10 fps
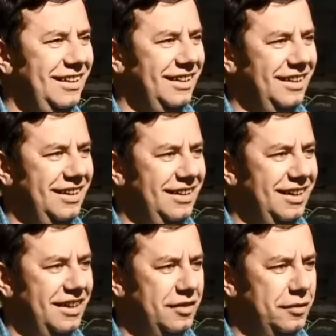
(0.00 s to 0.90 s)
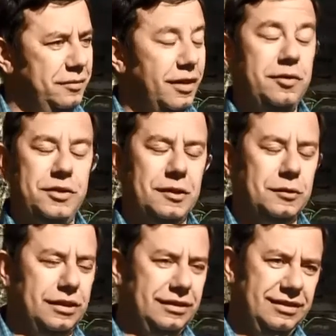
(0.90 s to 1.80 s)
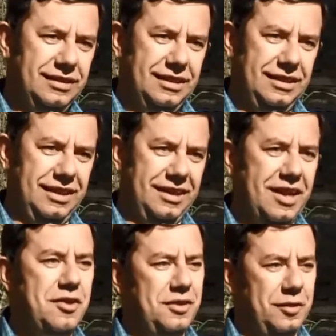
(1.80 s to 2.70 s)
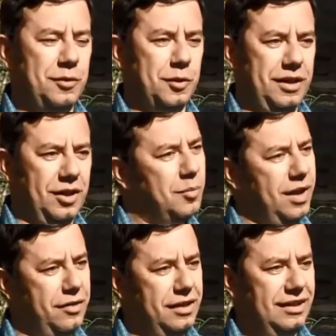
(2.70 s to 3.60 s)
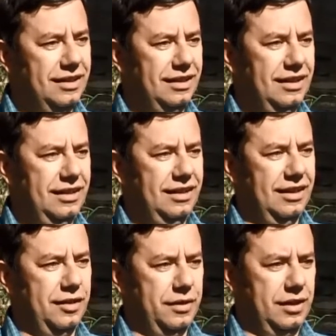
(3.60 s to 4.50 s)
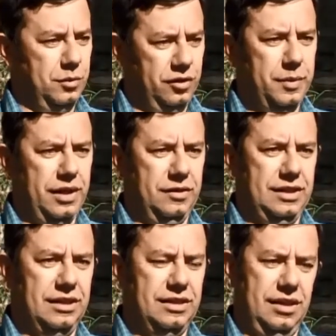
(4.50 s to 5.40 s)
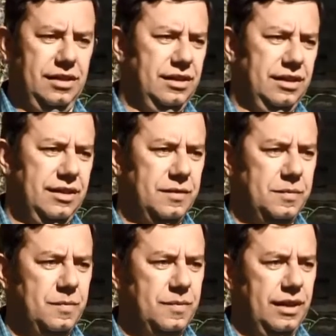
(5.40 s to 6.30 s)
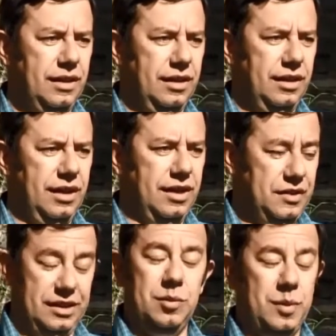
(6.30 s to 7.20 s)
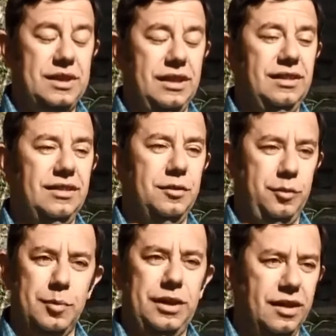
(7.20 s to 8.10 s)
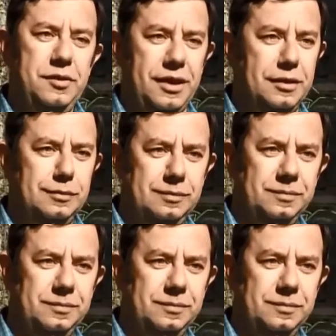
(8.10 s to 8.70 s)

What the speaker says: I have 5 children. I inherited 4 when I got married, and I've had one of my own since then. And it's just a busy family lifestyle.